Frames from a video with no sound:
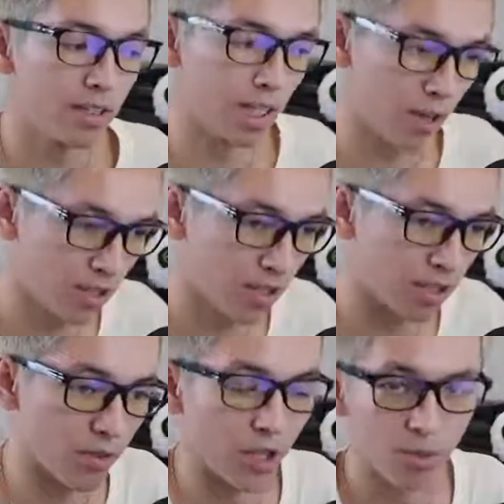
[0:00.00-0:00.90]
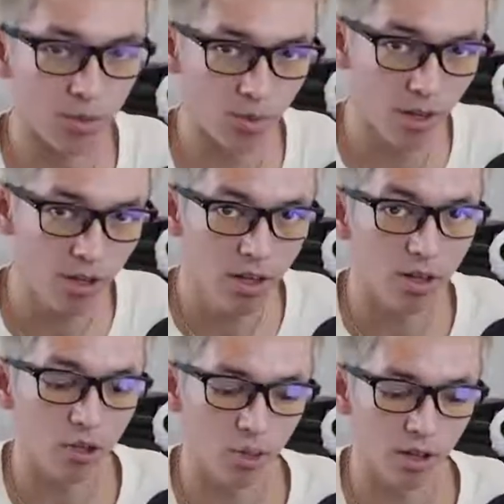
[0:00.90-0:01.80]
See how it does. If it keeps doing well,
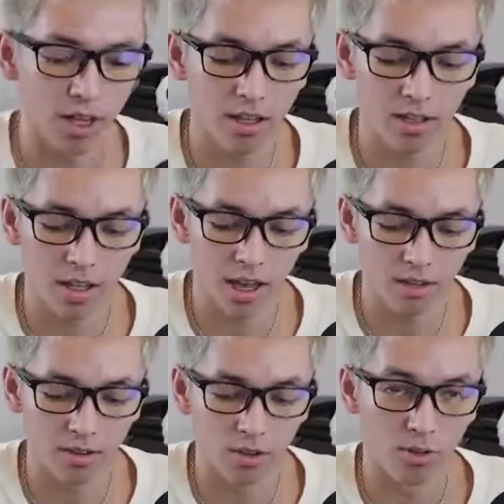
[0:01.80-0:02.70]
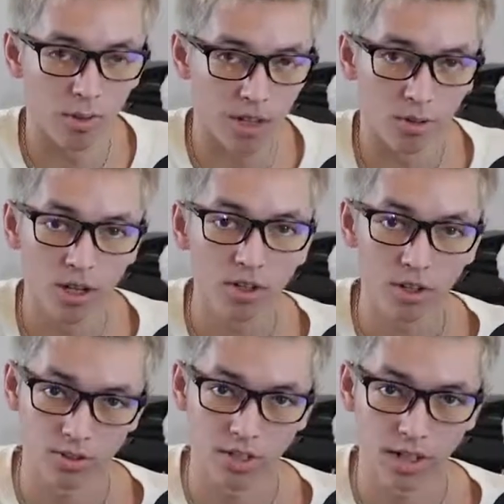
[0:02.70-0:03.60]
duplicate and then add, make that one
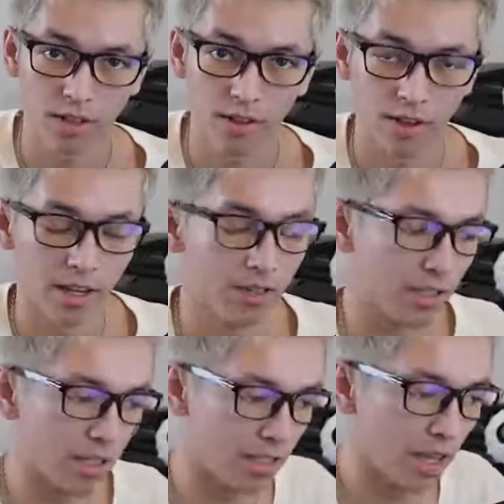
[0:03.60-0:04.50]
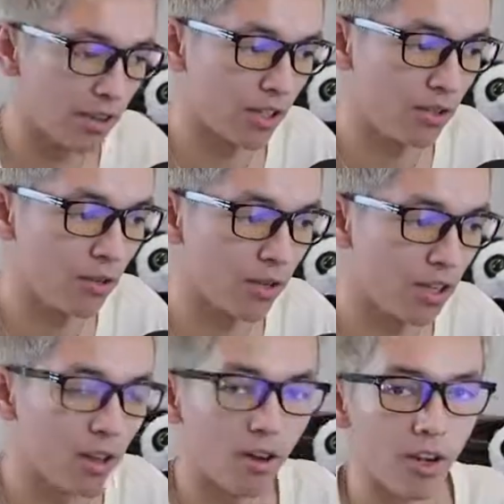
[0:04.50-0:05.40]
$100 a day, right? See how they do,
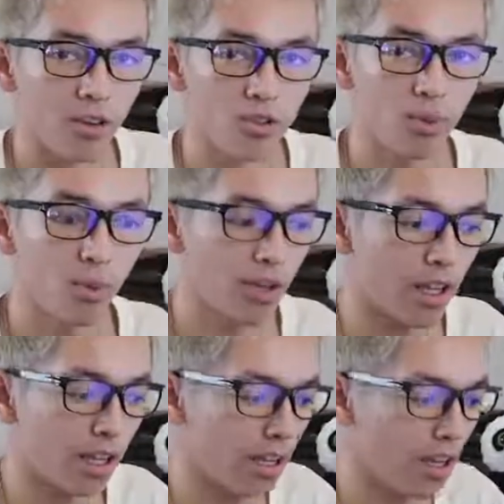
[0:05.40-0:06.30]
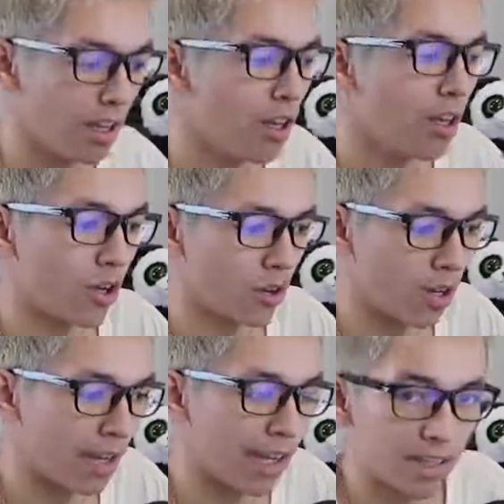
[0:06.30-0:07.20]
okay? There's no point in,
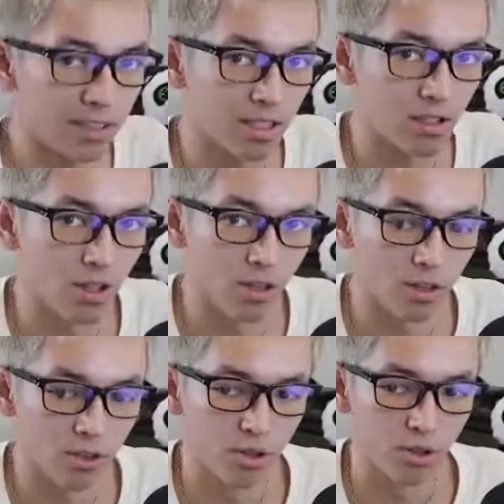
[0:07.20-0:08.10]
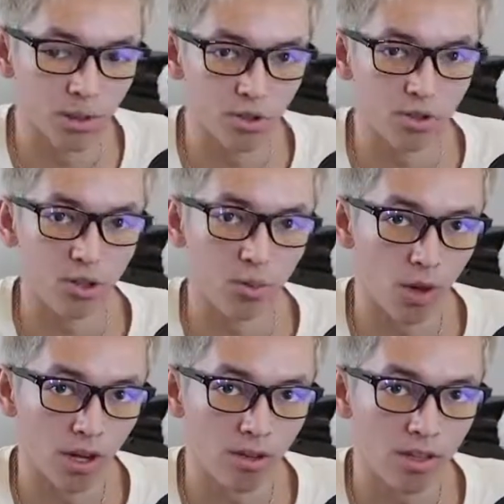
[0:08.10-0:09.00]
cutting ad sets that are doing,
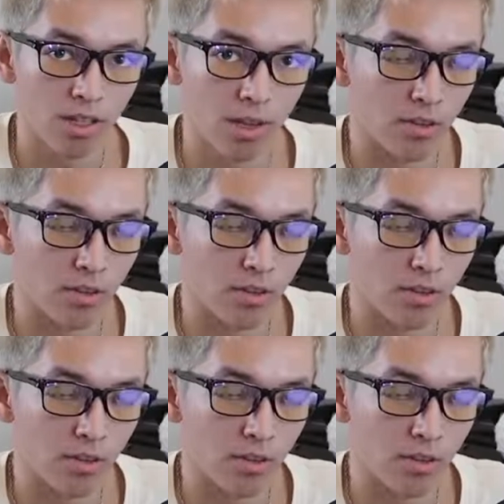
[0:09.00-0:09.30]
well.